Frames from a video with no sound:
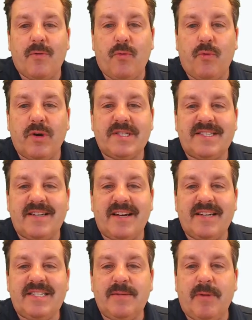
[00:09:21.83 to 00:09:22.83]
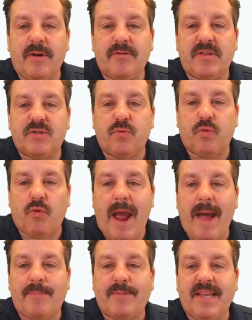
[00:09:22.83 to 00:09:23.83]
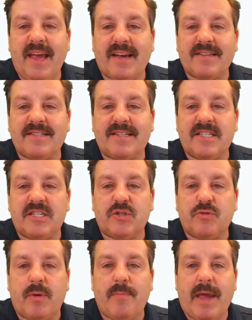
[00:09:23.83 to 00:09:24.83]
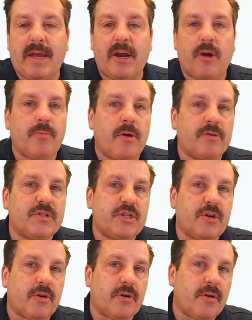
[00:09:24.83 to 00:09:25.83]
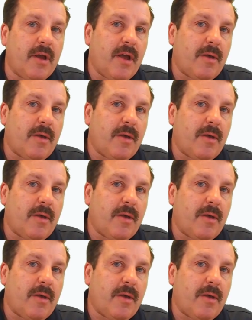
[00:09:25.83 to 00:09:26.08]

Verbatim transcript: What's nice about this wrap text is as we make our brochure,